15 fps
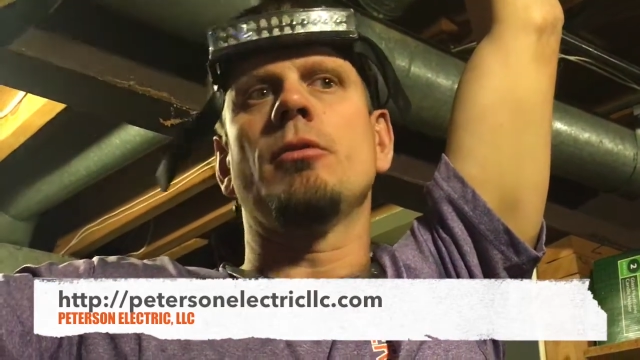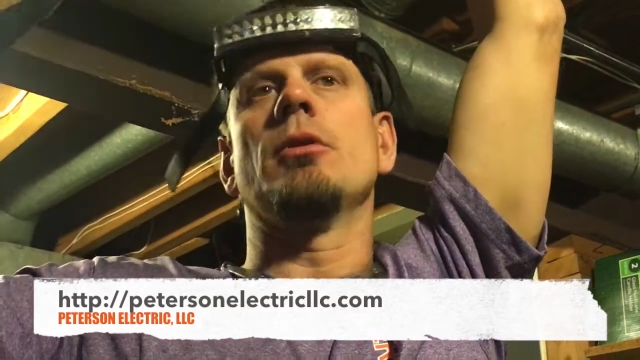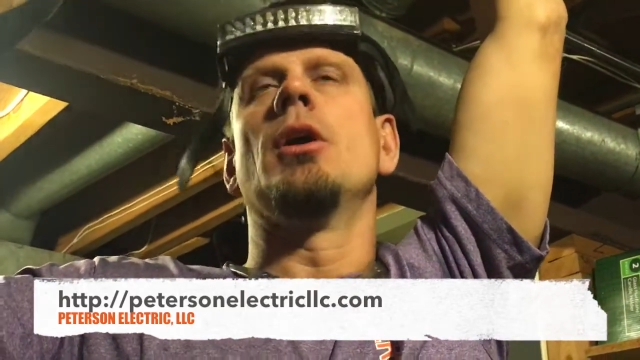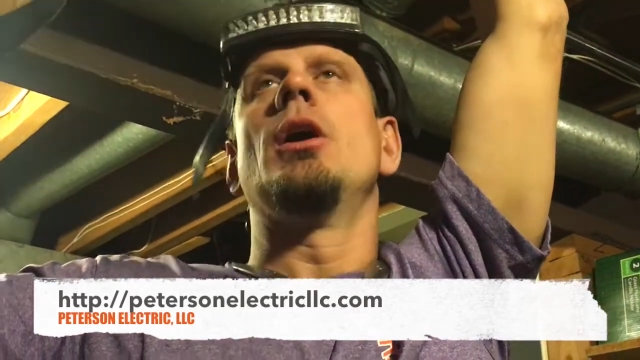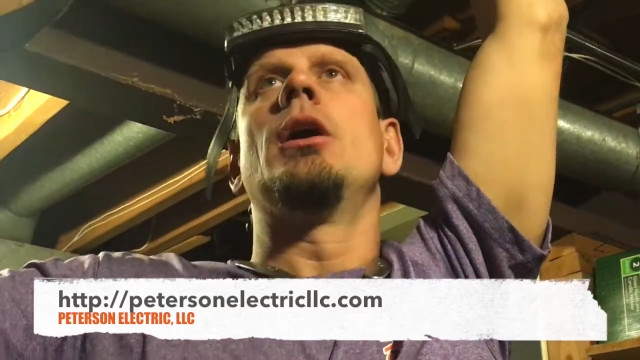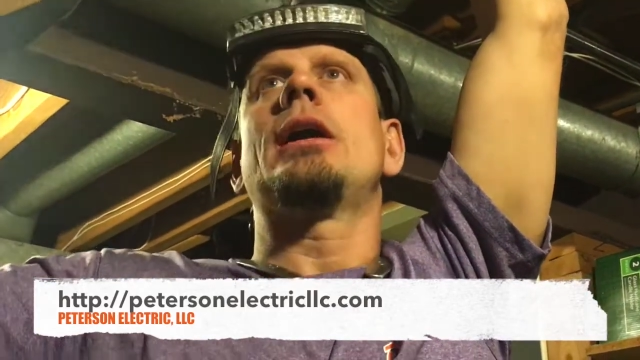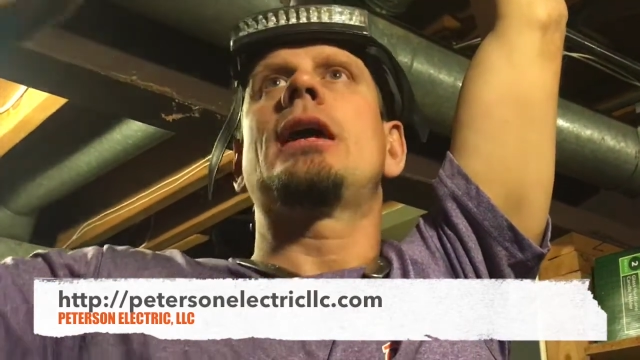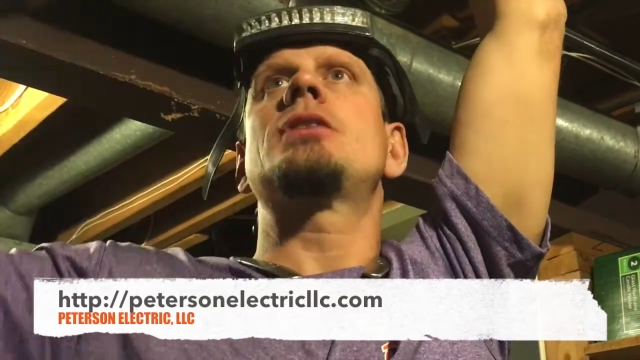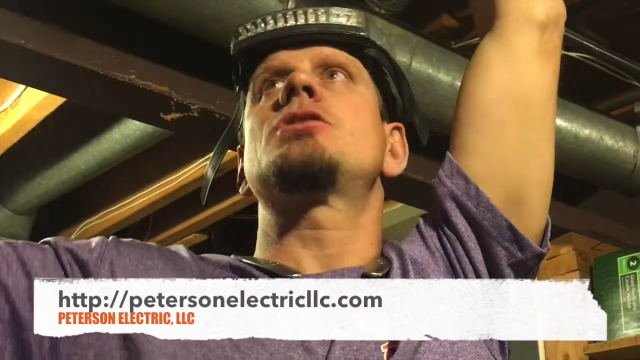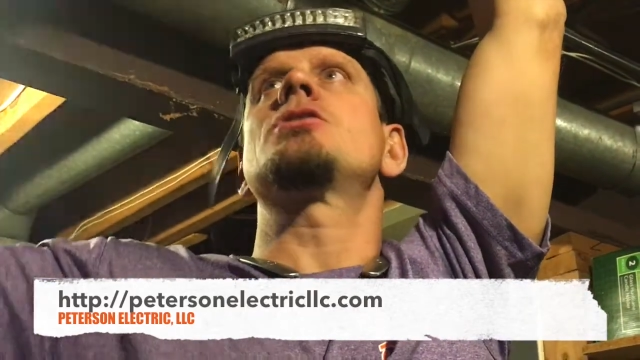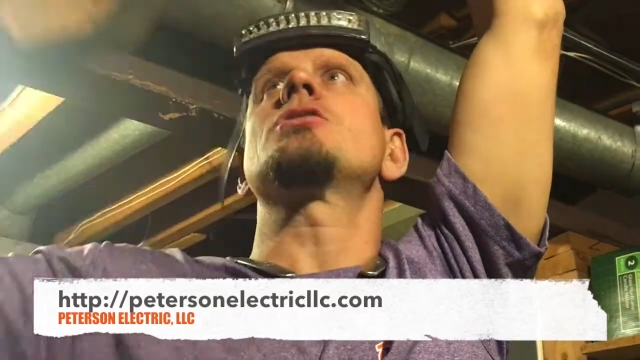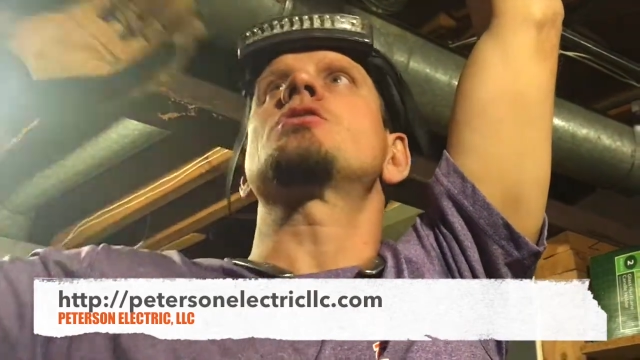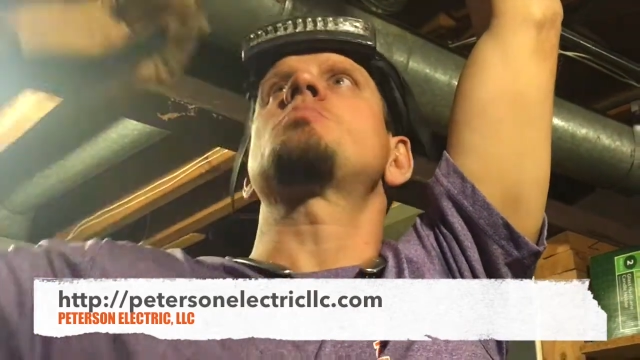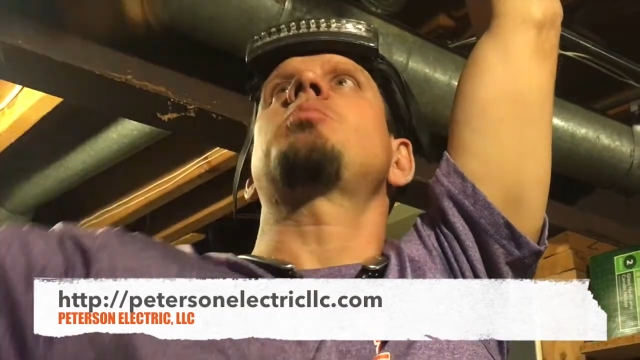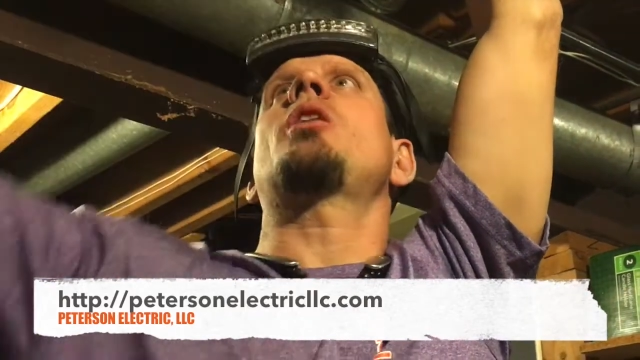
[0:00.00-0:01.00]
or can't you
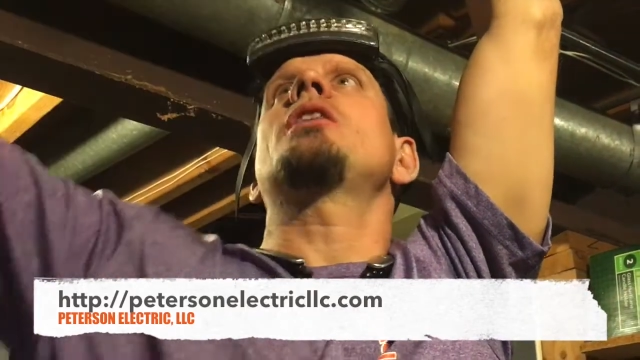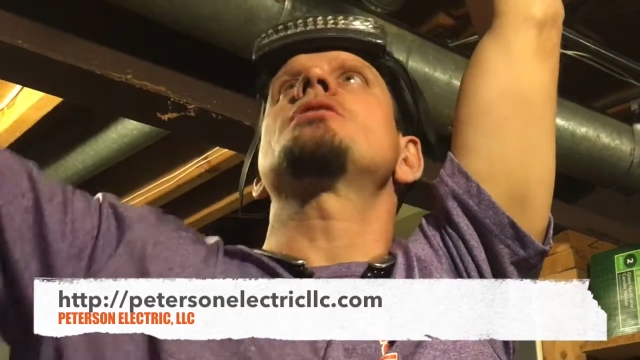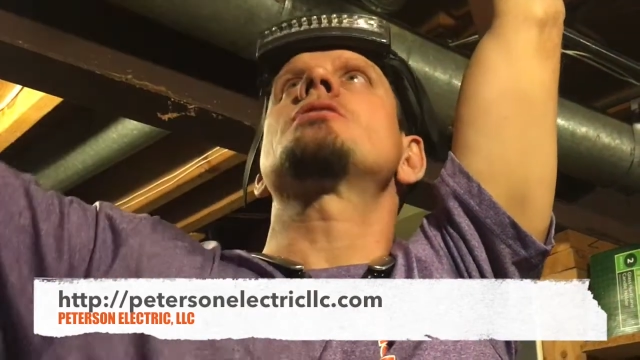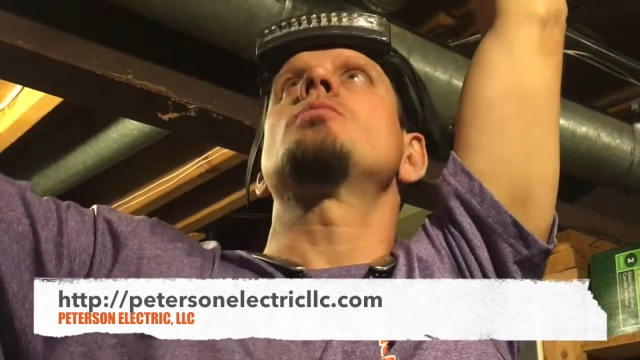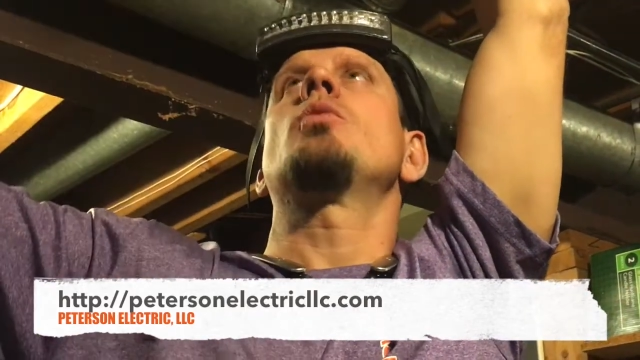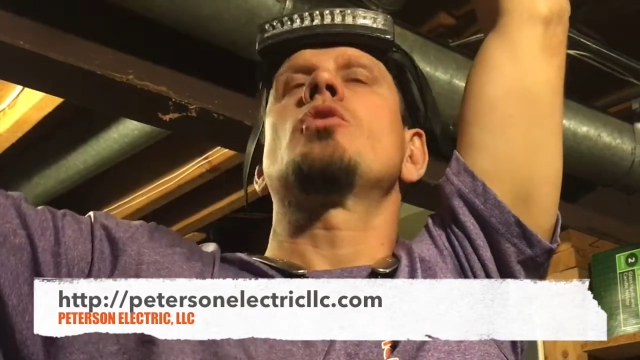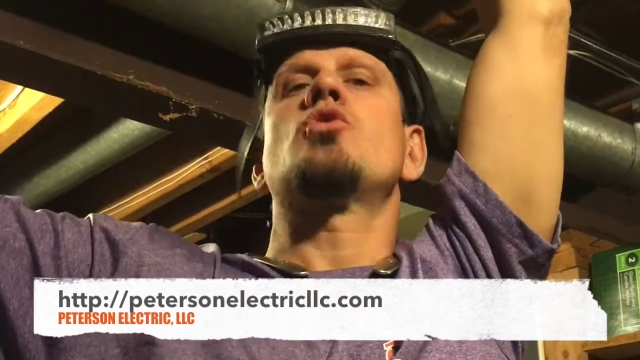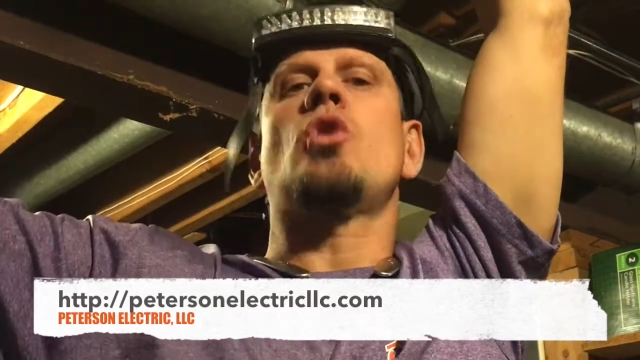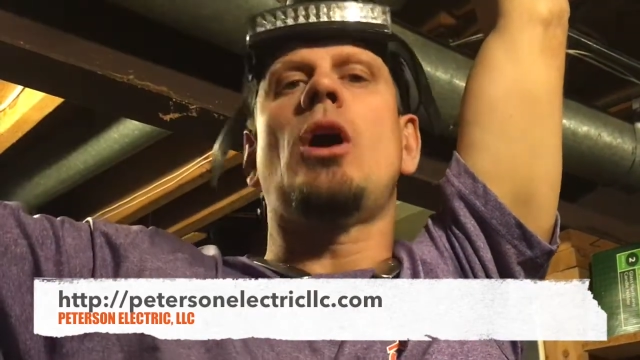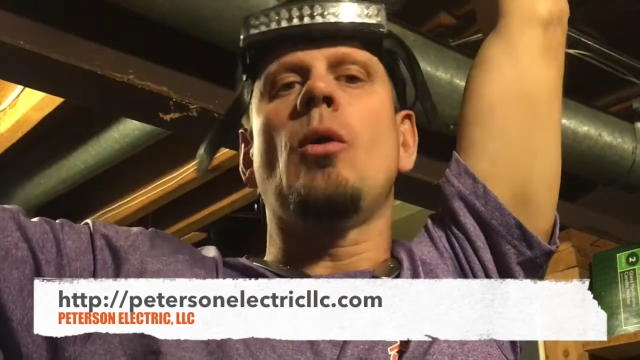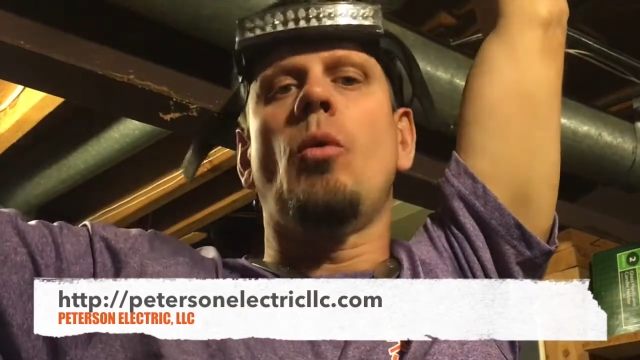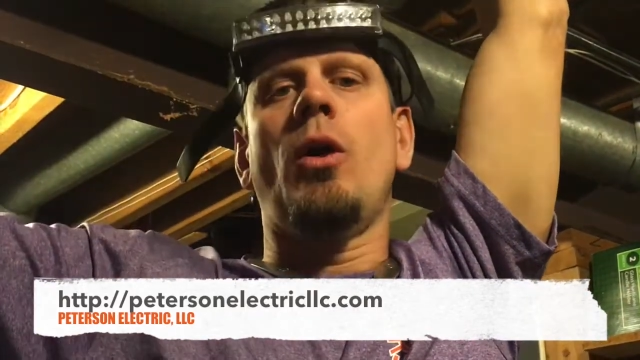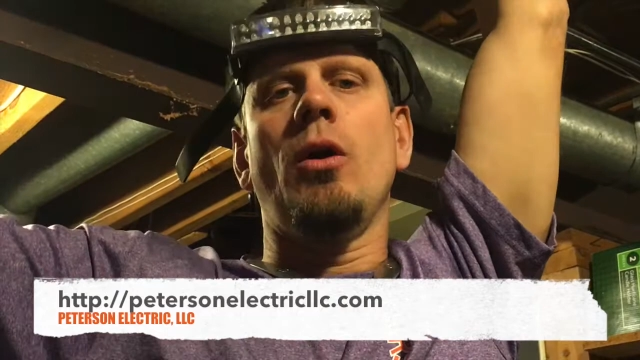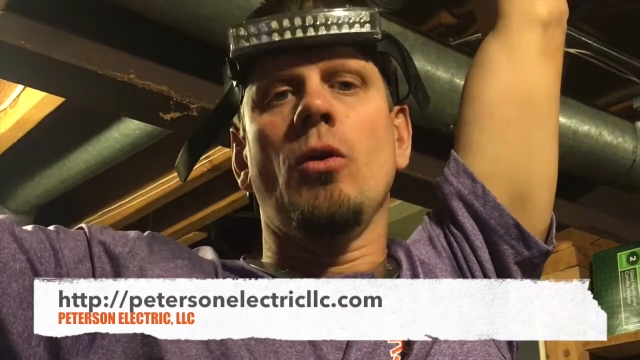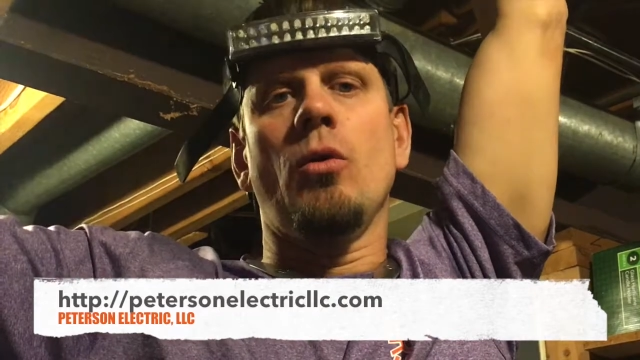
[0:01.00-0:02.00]
just splice and we'll
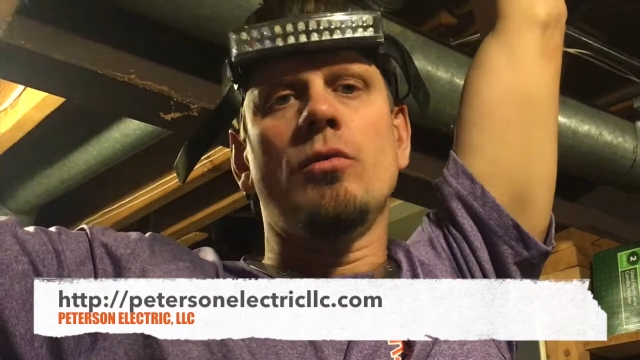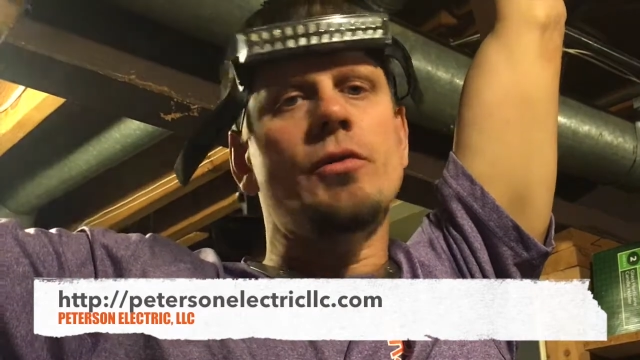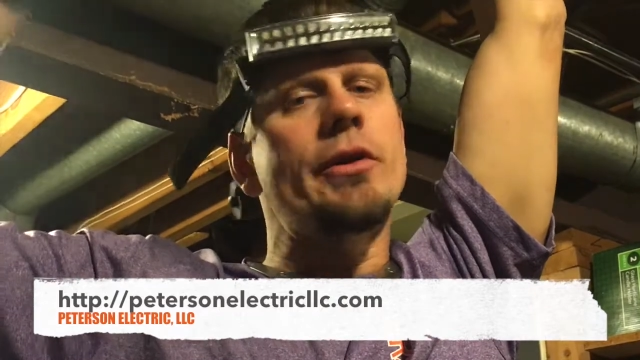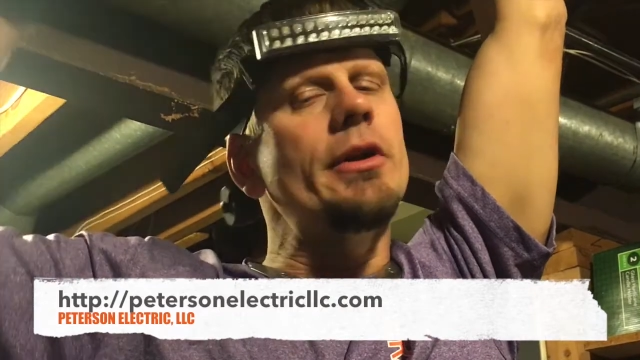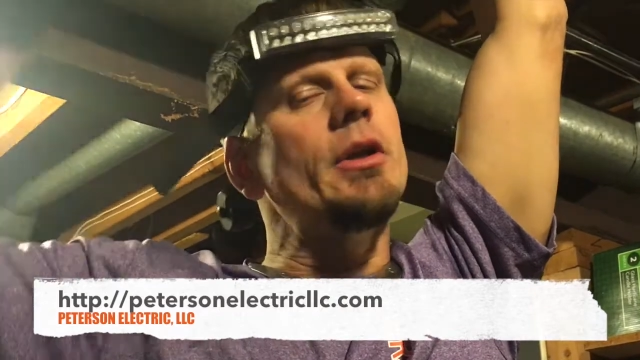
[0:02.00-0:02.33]
drywall over